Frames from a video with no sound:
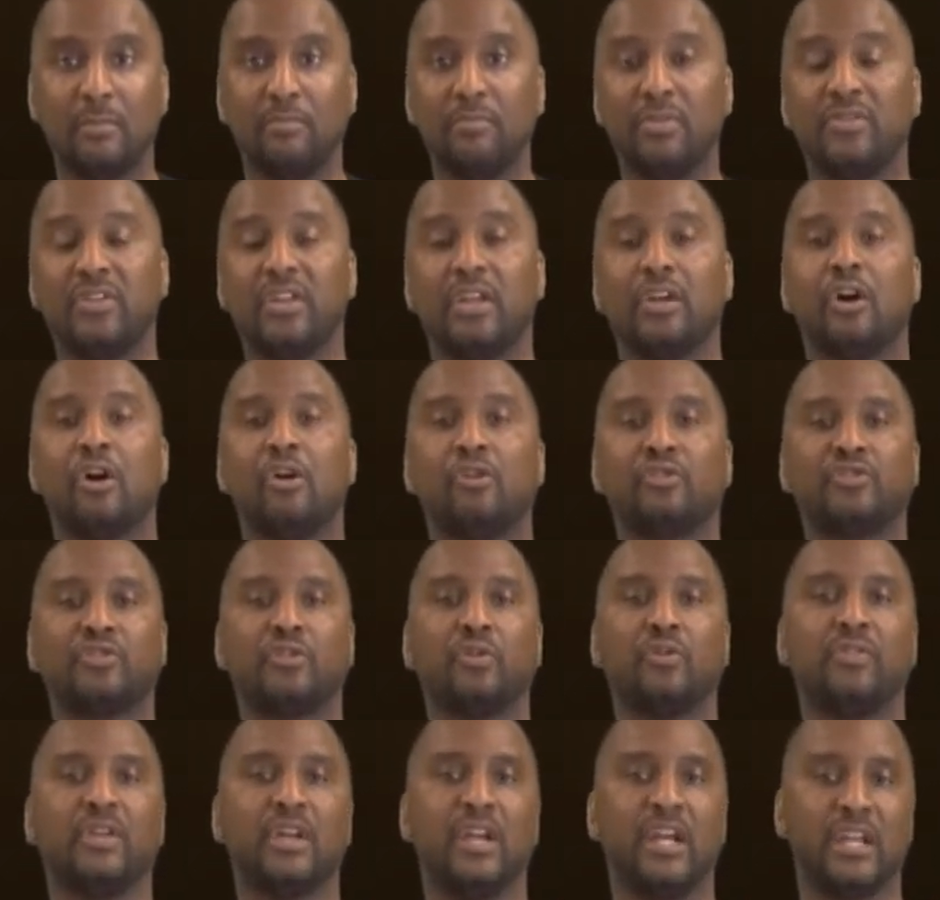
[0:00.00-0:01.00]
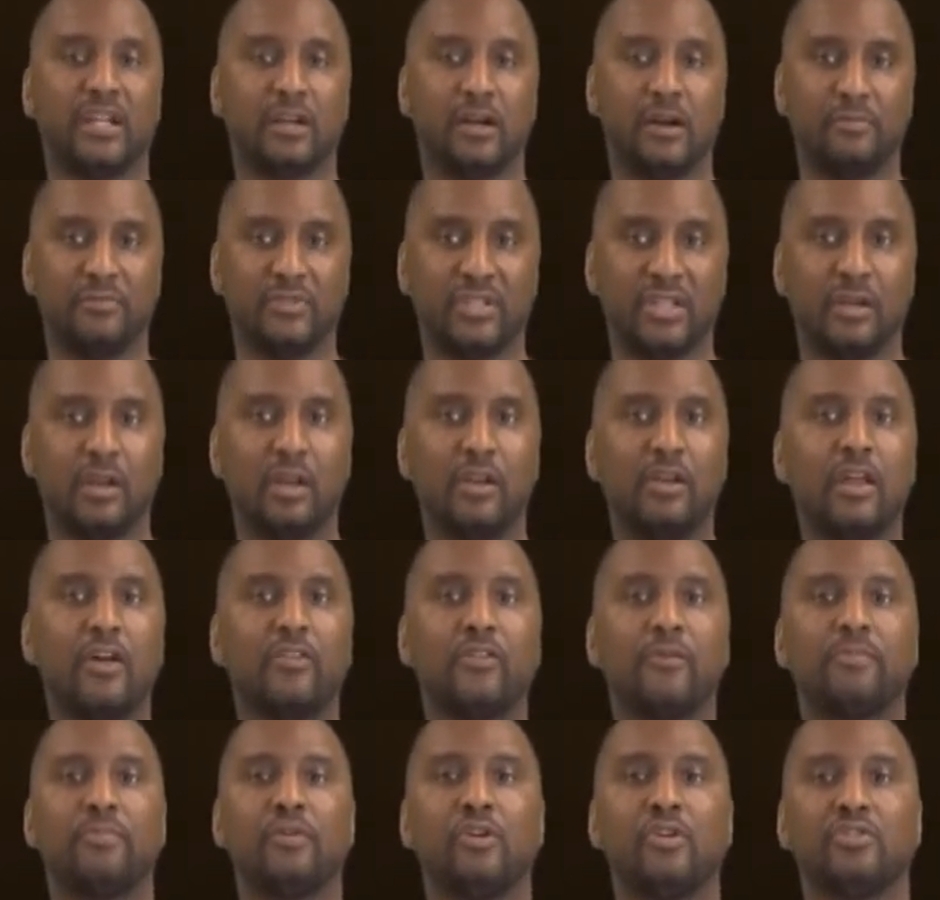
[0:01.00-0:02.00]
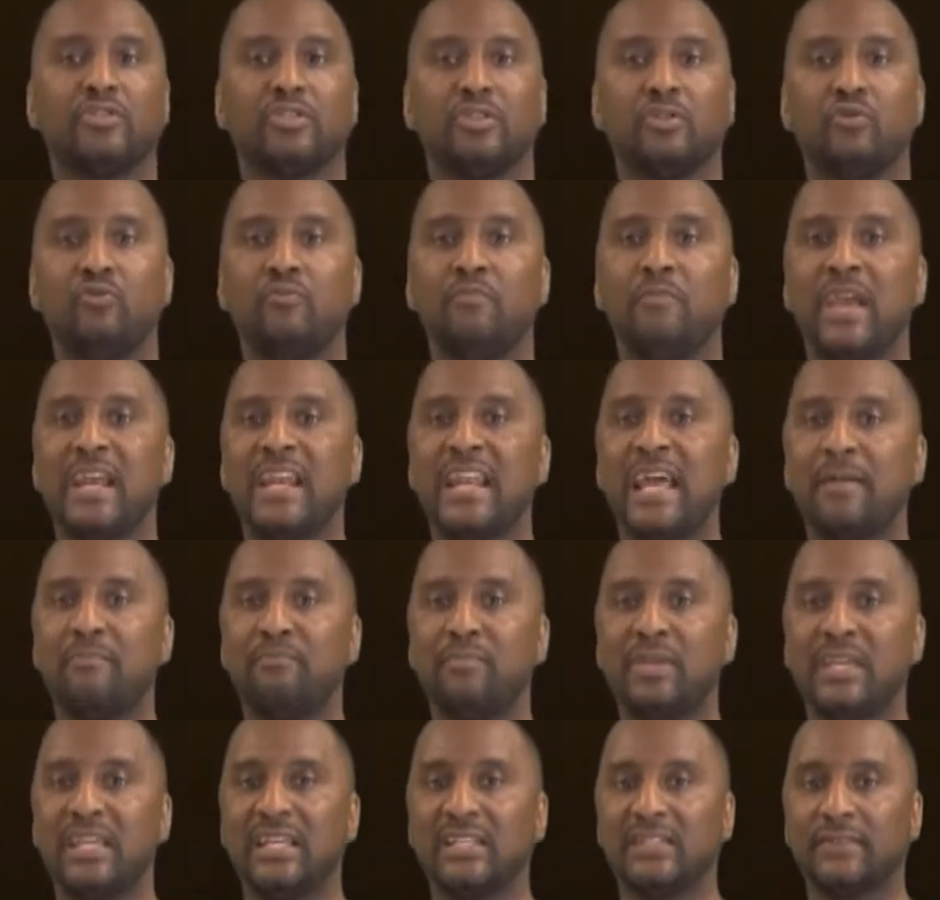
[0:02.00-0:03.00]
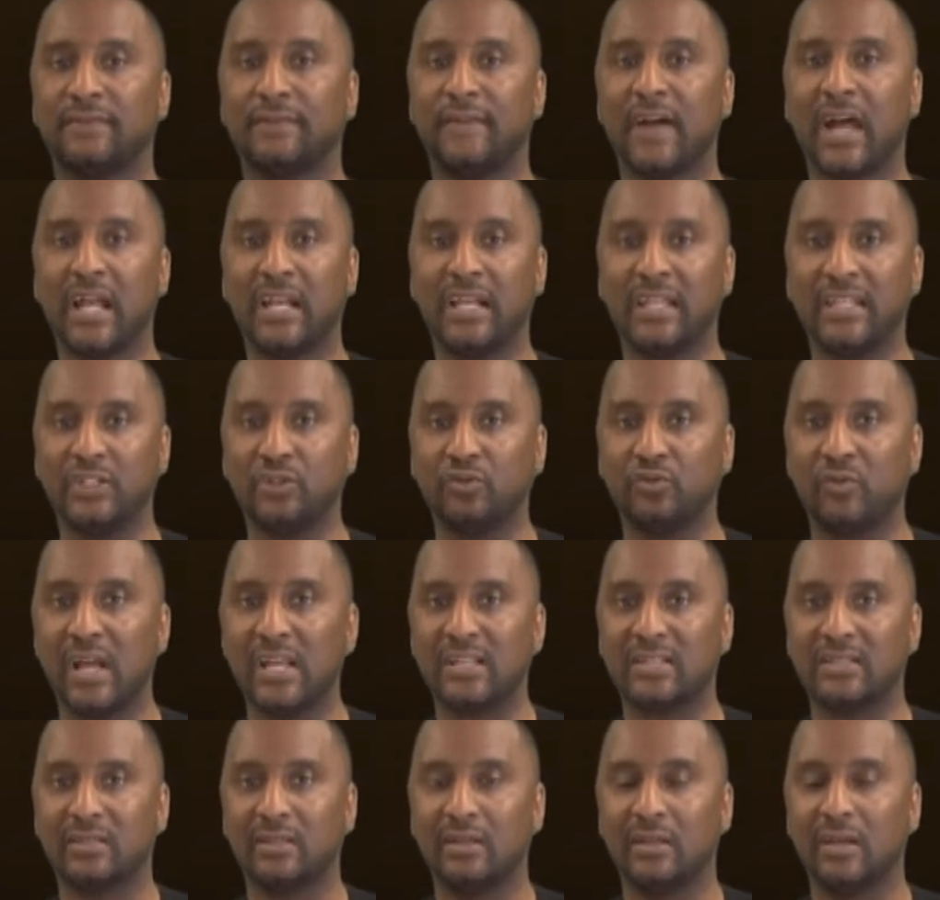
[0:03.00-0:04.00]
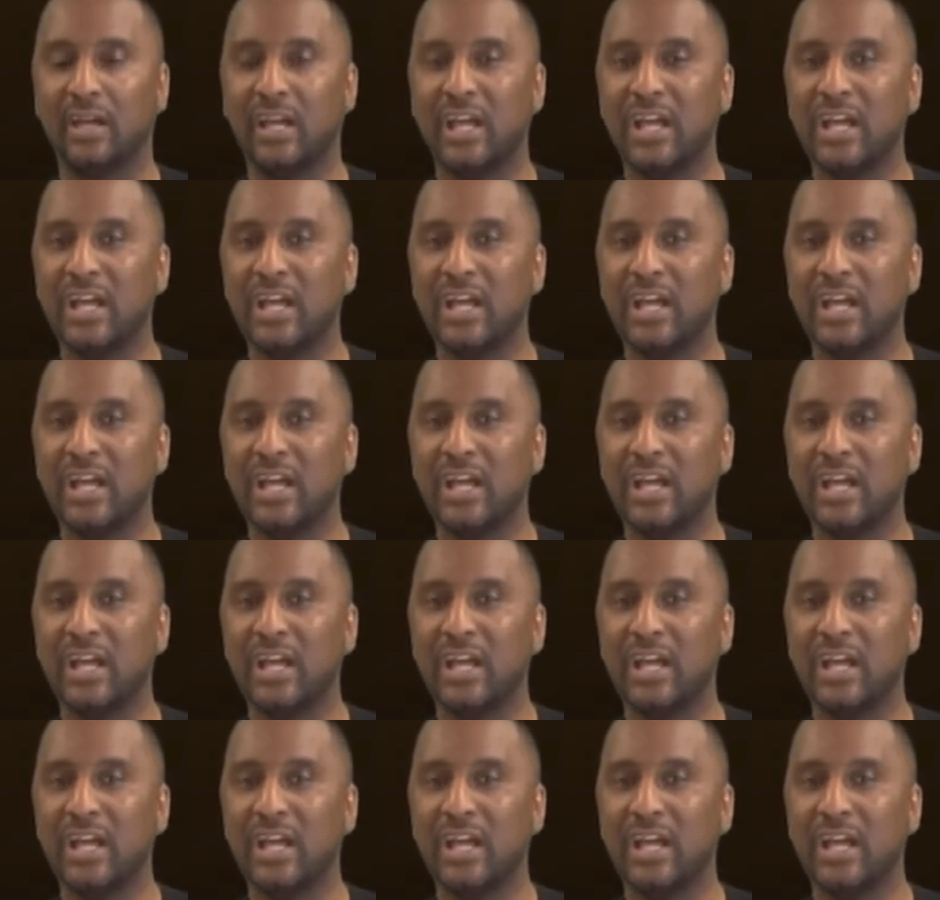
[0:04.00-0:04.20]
But then also there comes in another person who may not be as finely dressed.